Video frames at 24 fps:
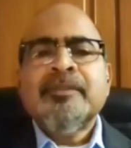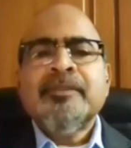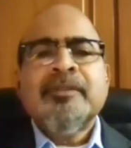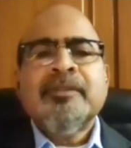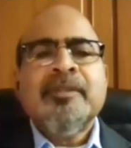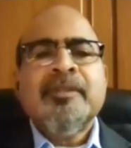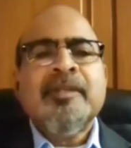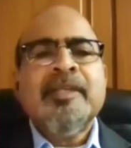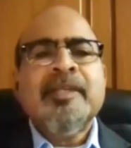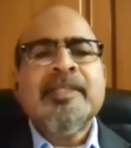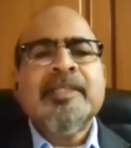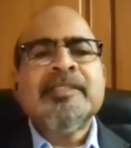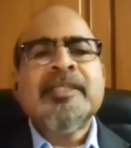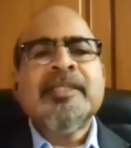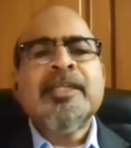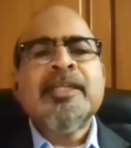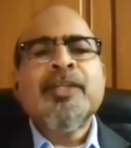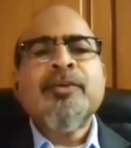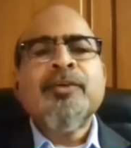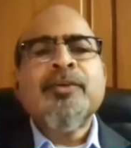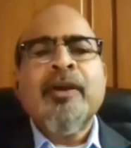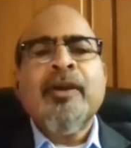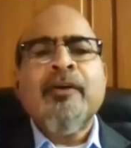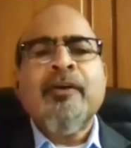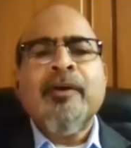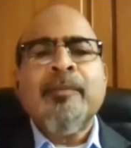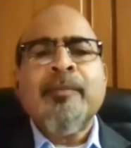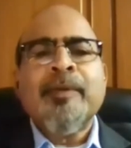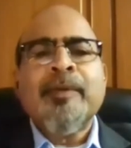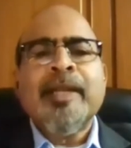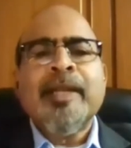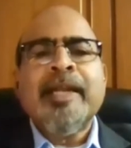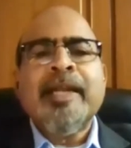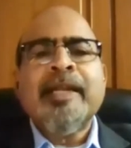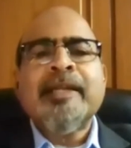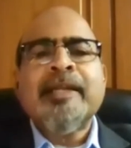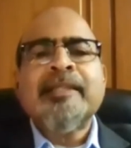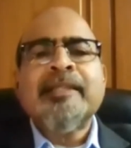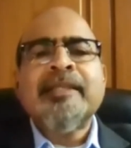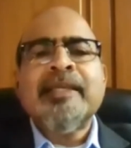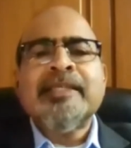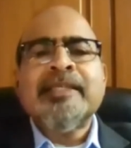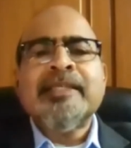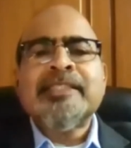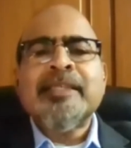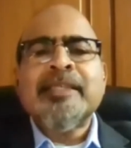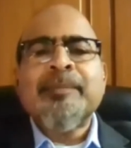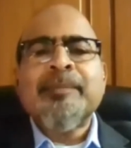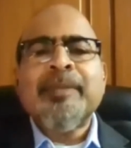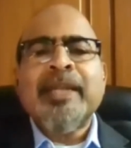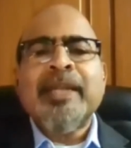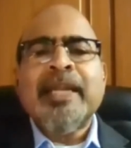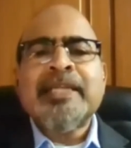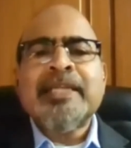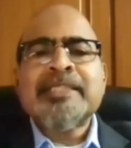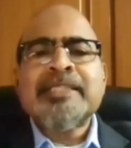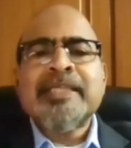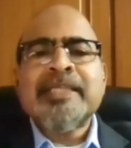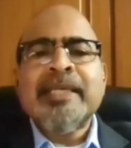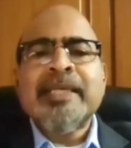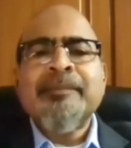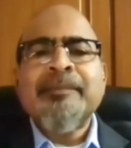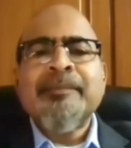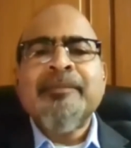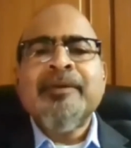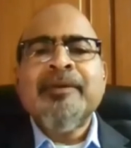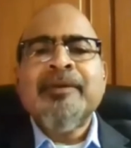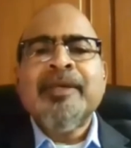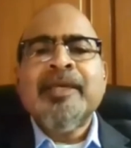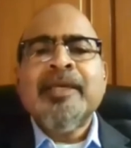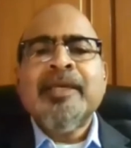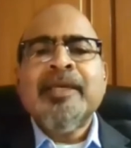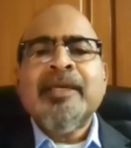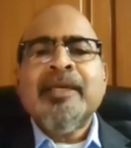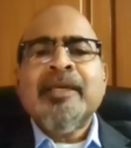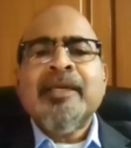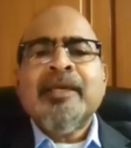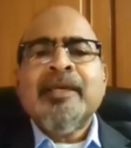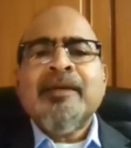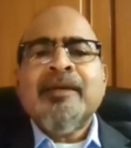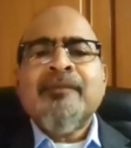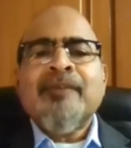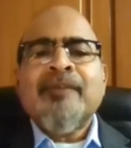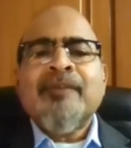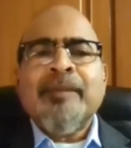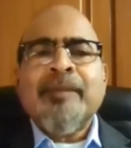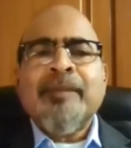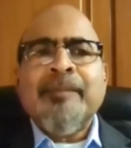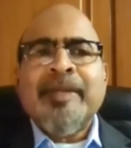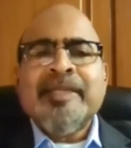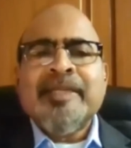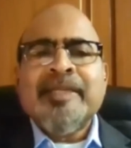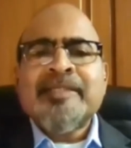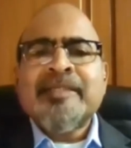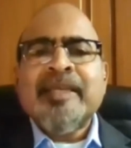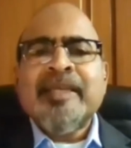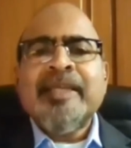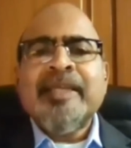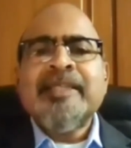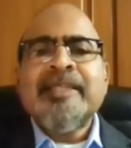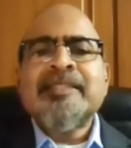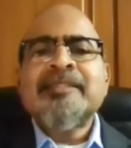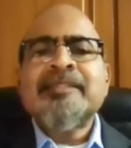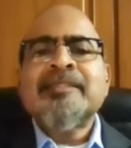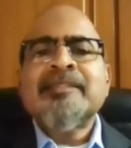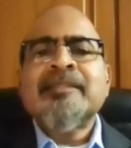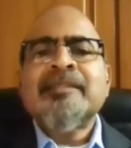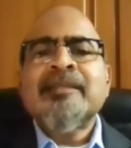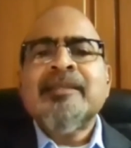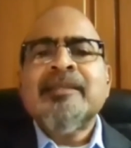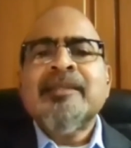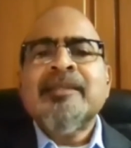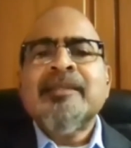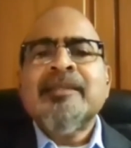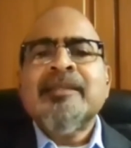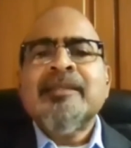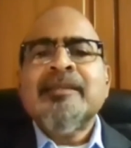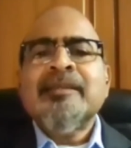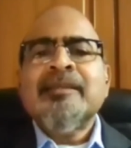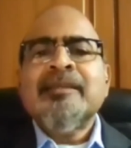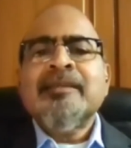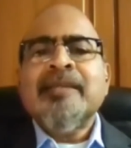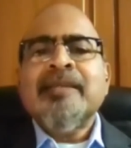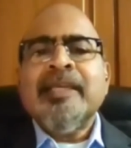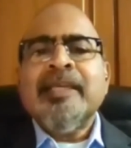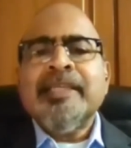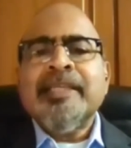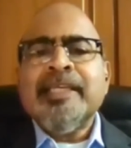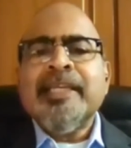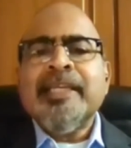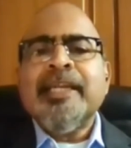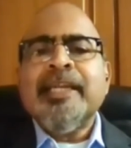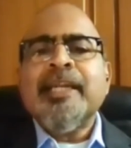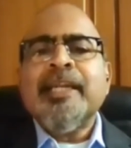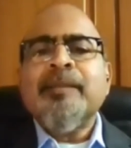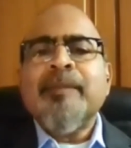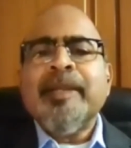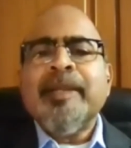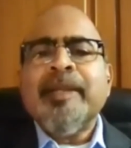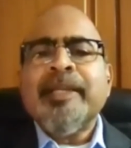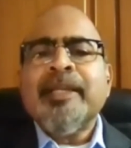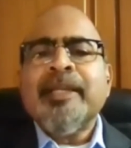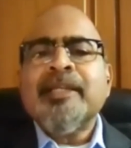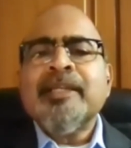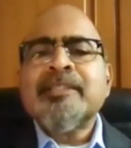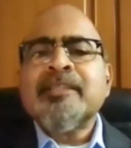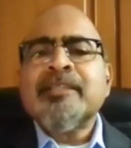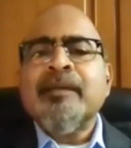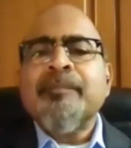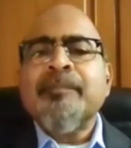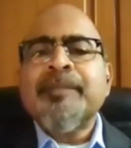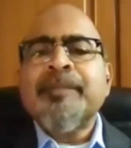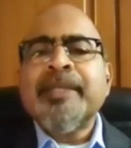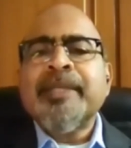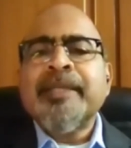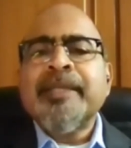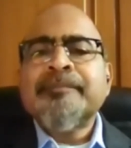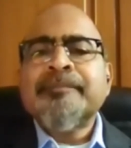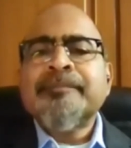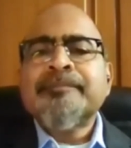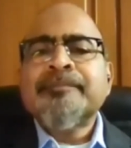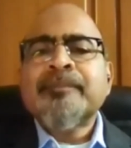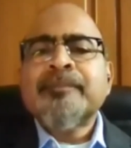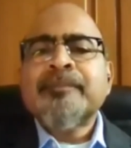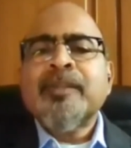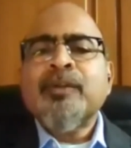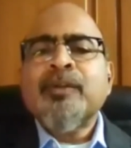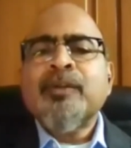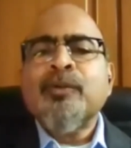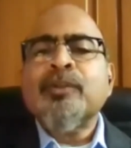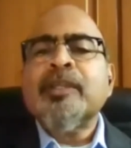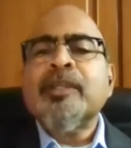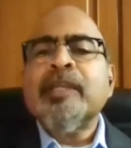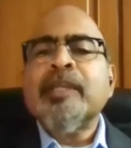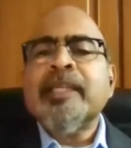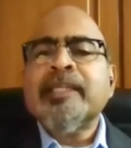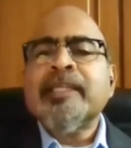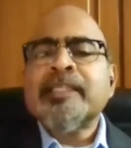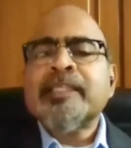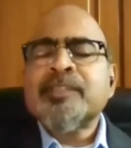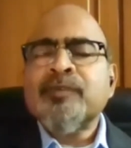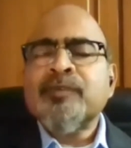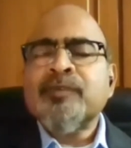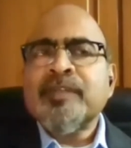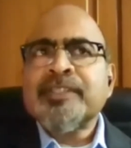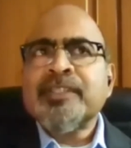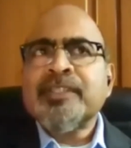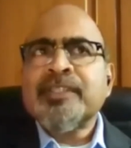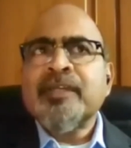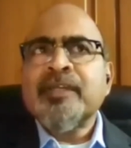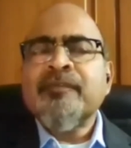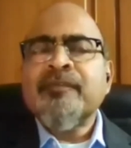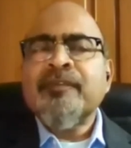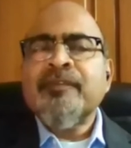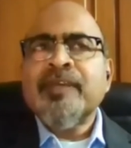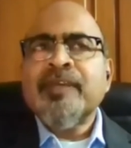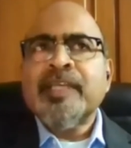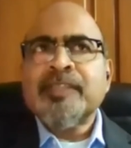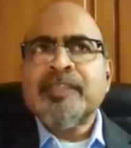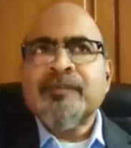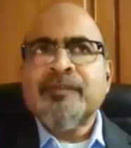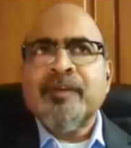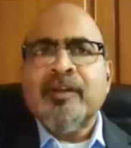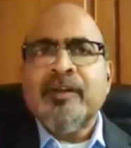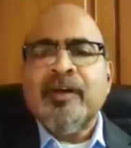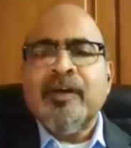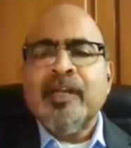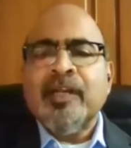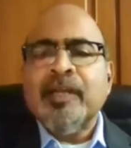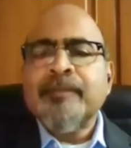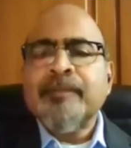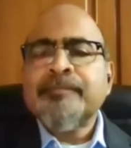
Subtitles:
Recently, you have upgraded the SAP landscape for a mid-size engineered materials company to the latest version of S/4HANA